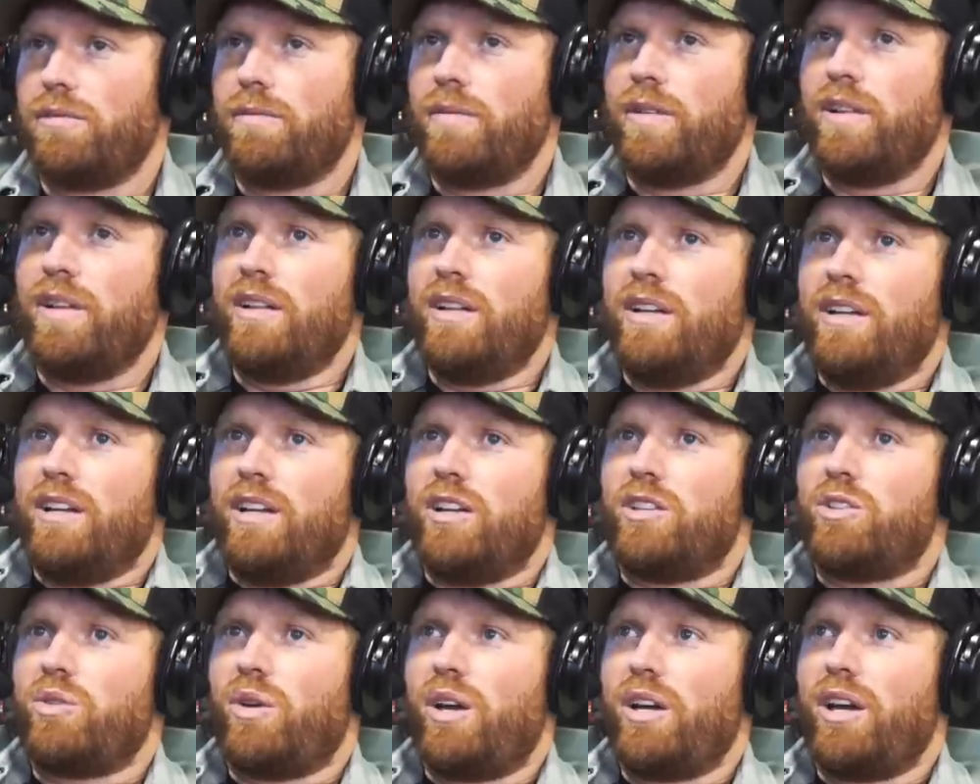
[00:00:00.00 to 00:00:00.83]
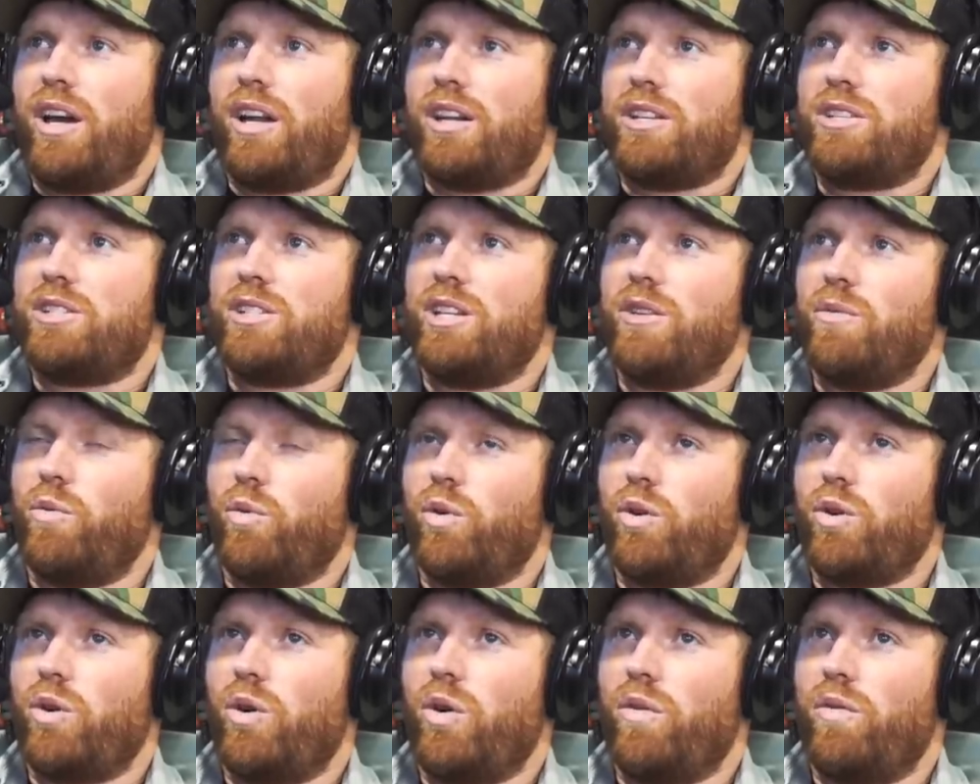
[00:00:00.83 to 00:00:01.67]
Hmm. so I got to see him
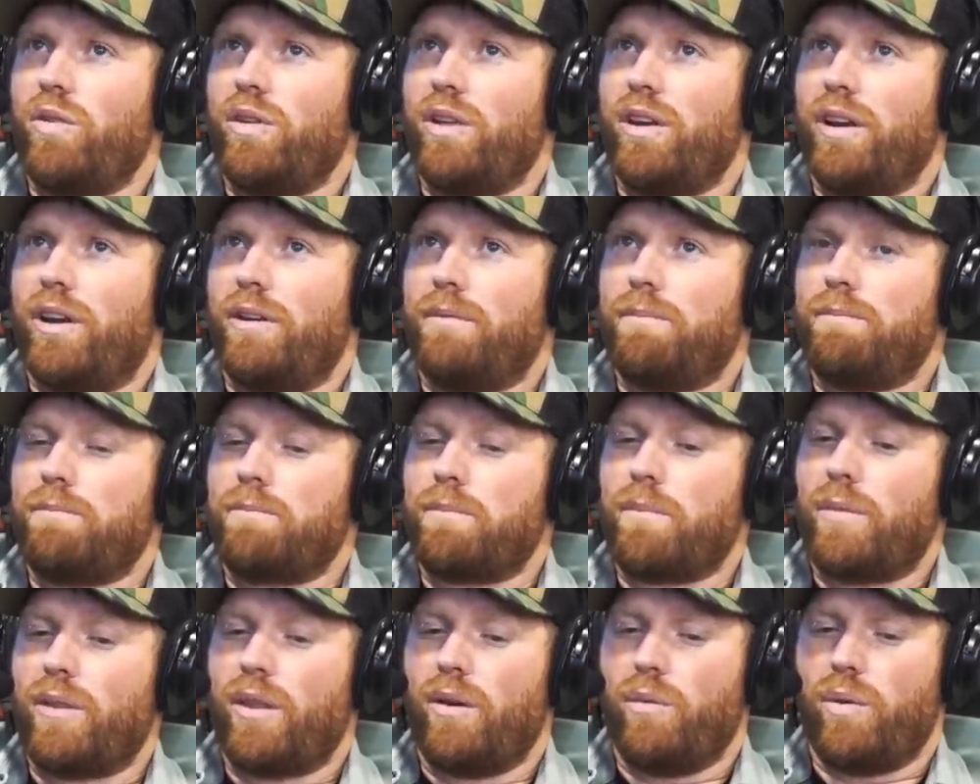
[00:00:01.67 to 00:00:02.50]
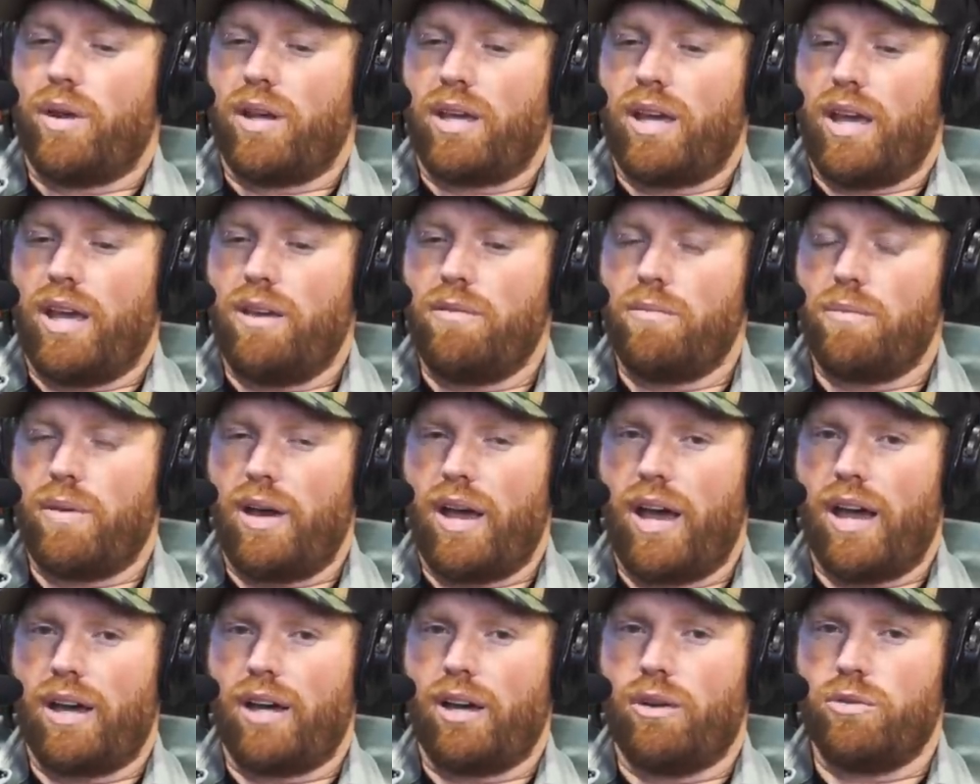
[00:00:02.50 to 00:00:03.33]
work over there. And when I came
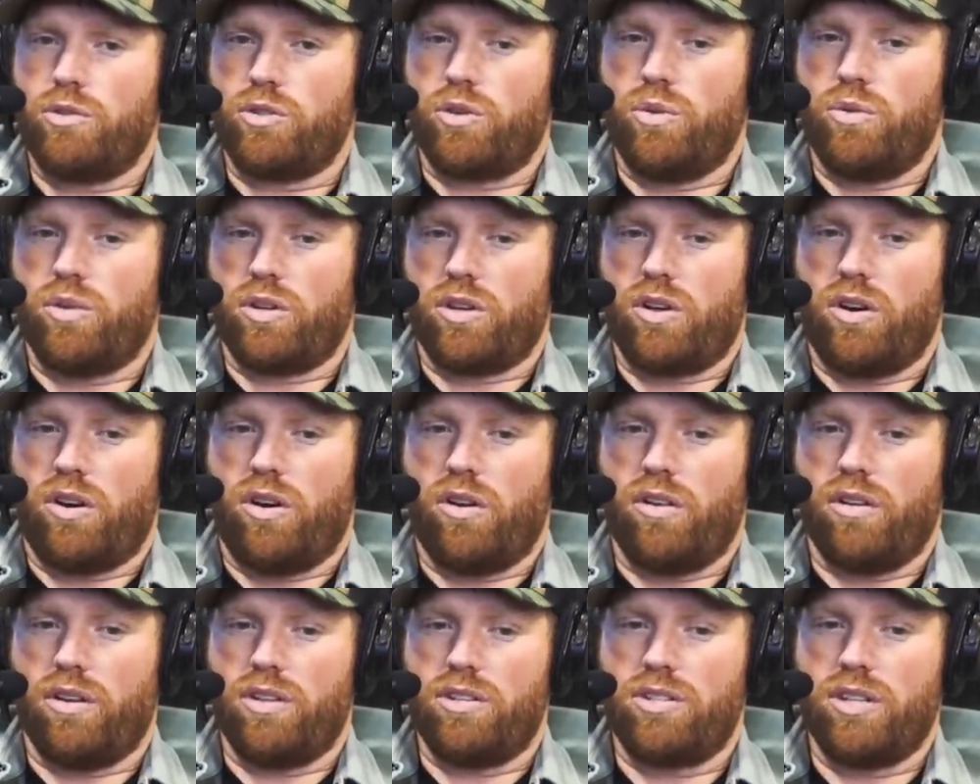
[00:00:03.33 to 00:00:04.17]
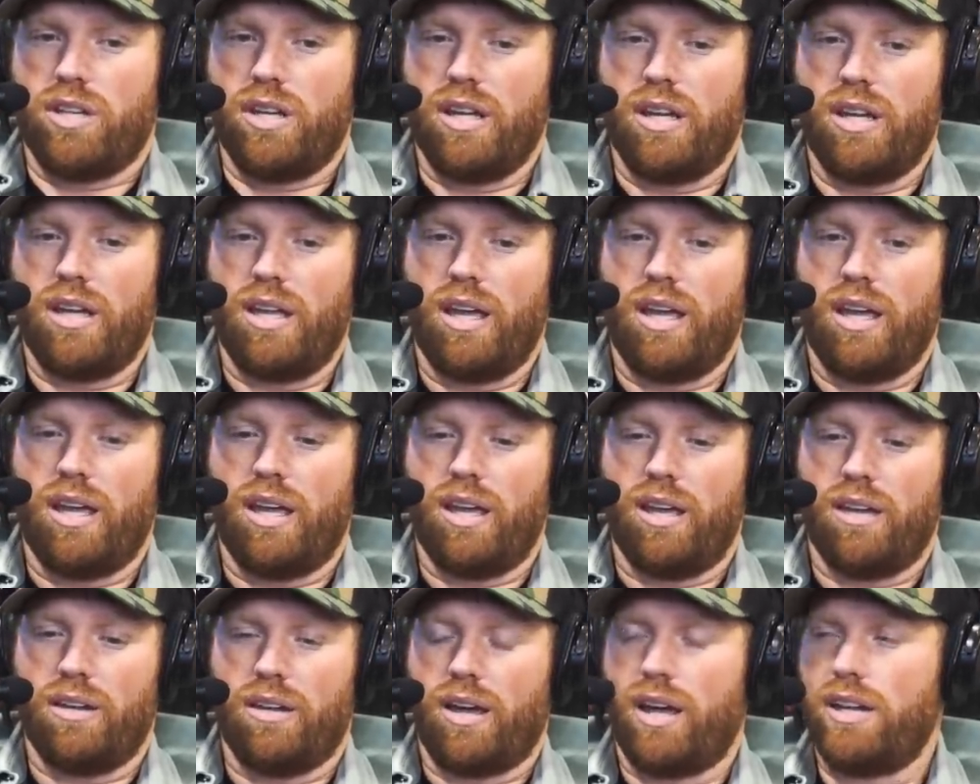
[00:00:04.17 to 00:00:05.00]
back, I was going to college
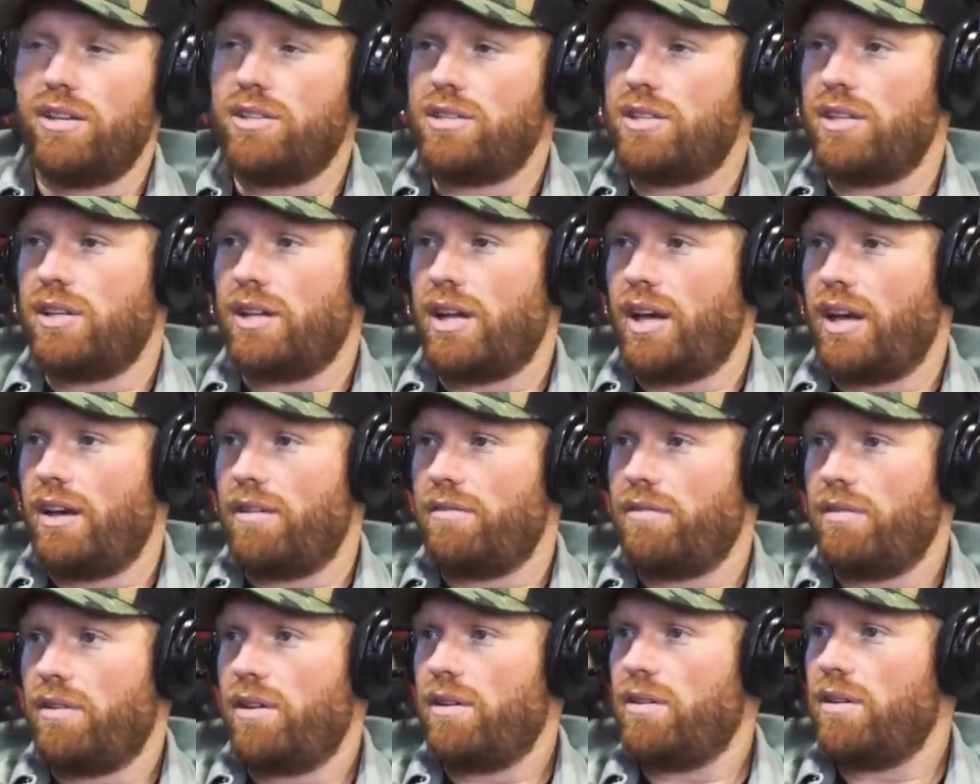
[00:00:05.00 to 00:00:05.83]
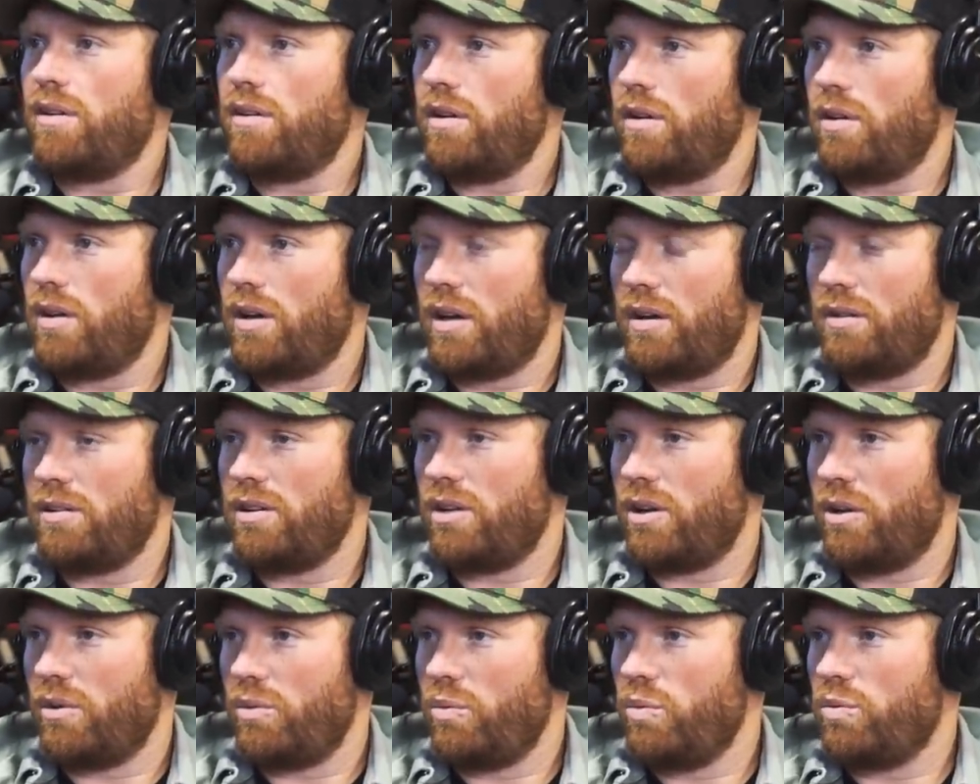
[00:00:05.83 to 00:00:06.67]
and I just didn't have,
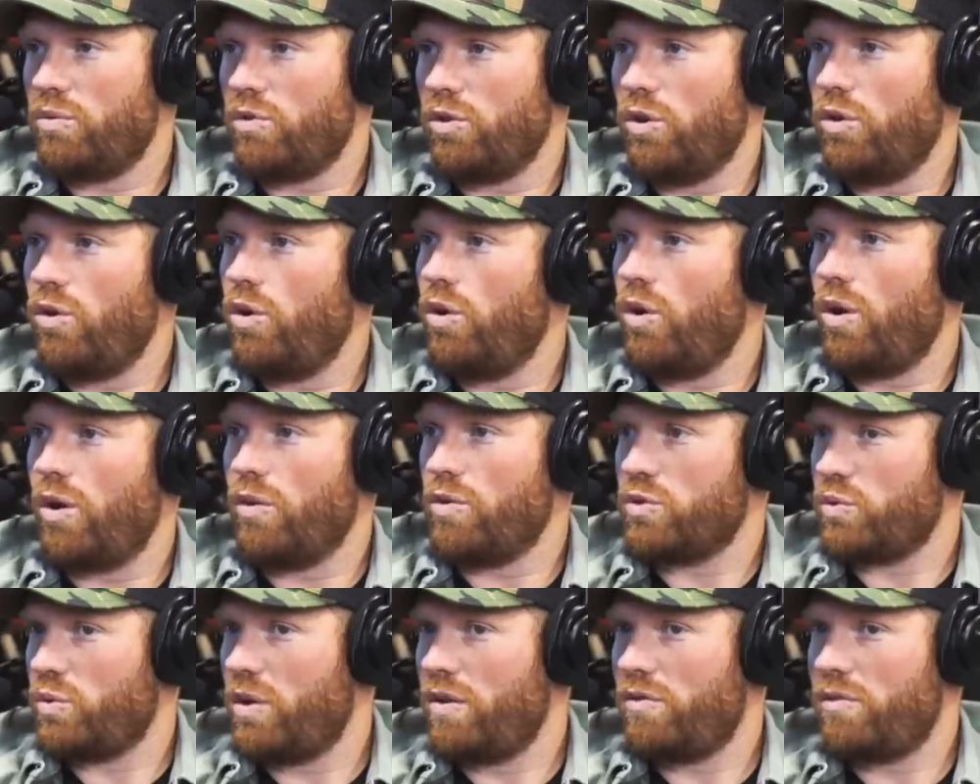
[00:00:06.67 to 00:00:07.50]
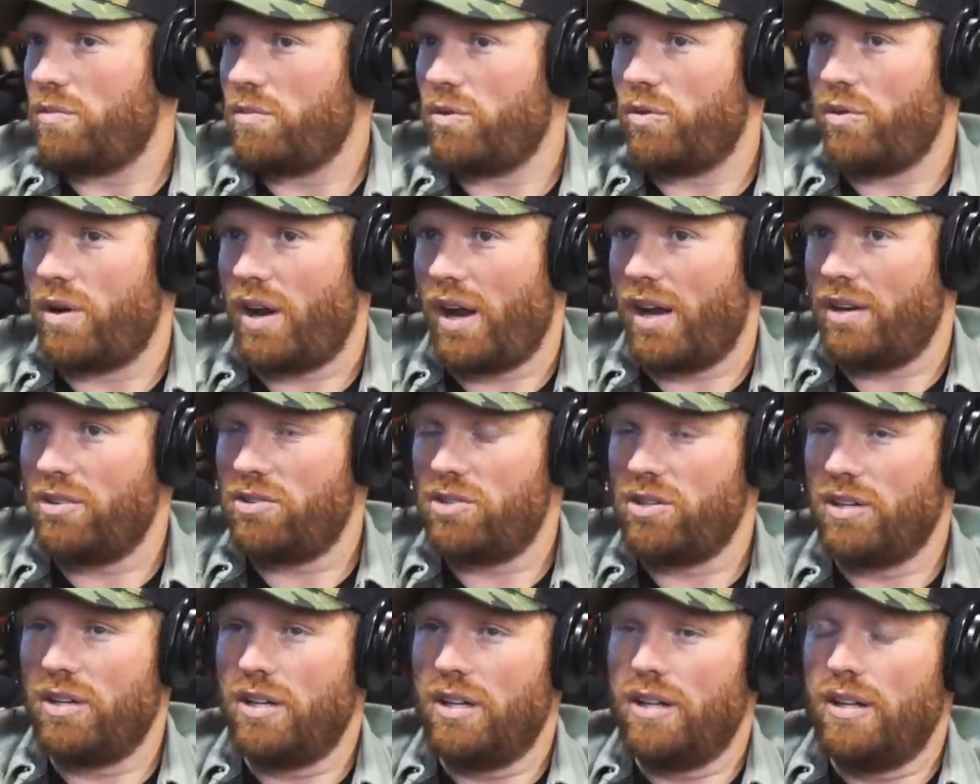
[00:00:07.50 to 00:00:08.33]
you know, no, I was away from the
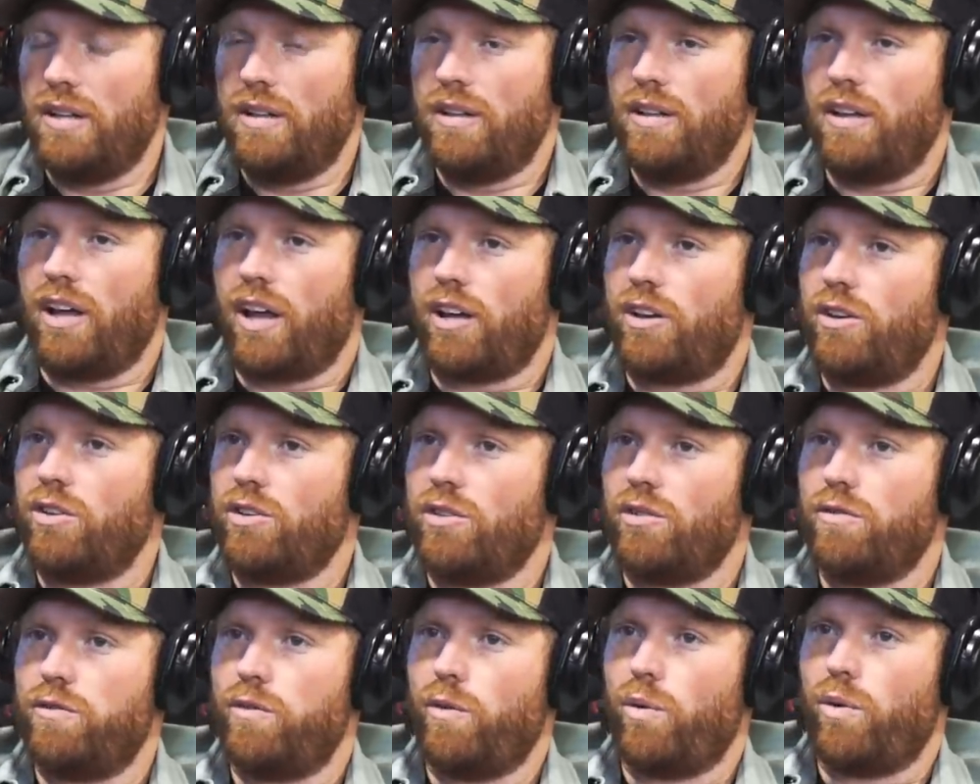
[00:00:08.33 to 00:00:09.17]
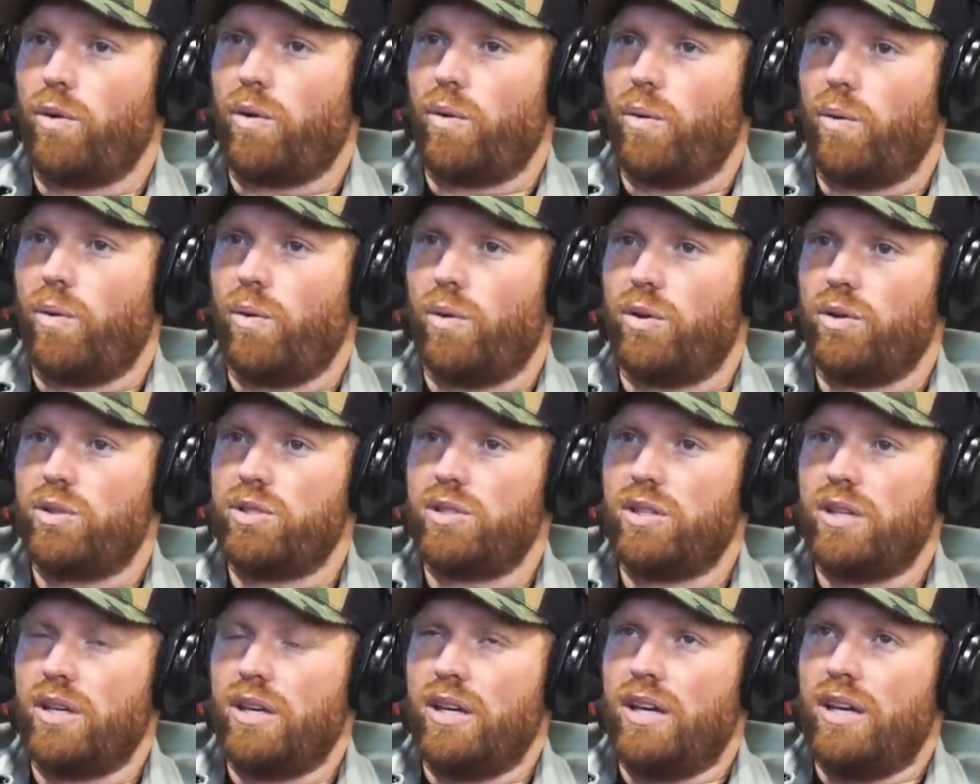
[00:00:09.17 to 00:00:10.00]
ranch. I couldn't afford a
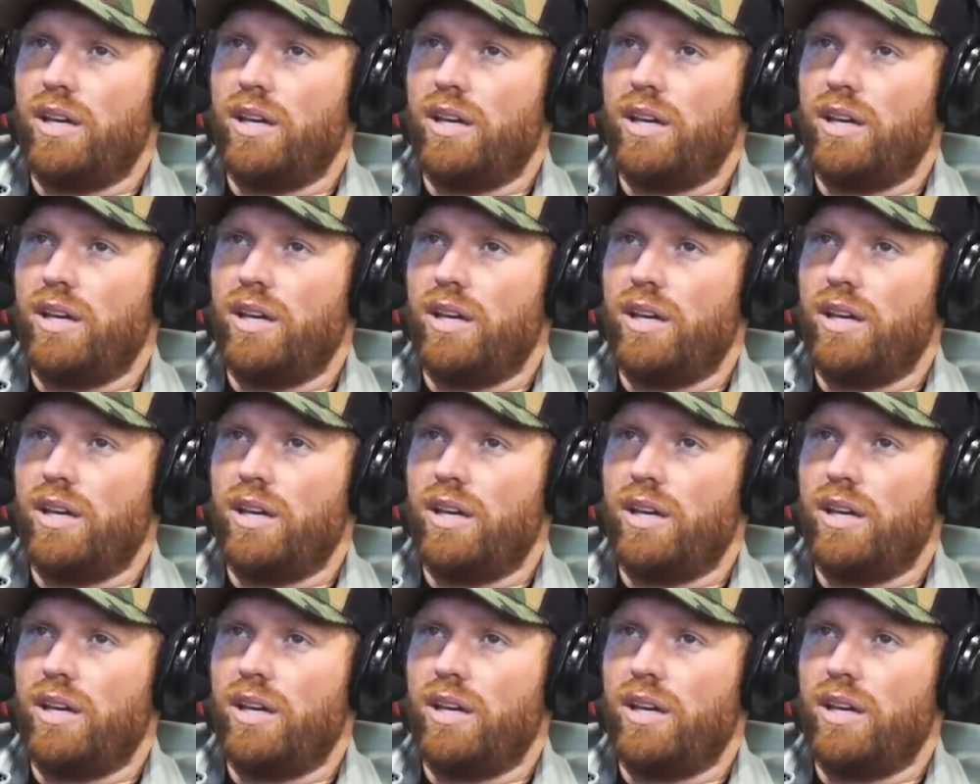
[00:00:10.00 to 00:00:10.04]
horse.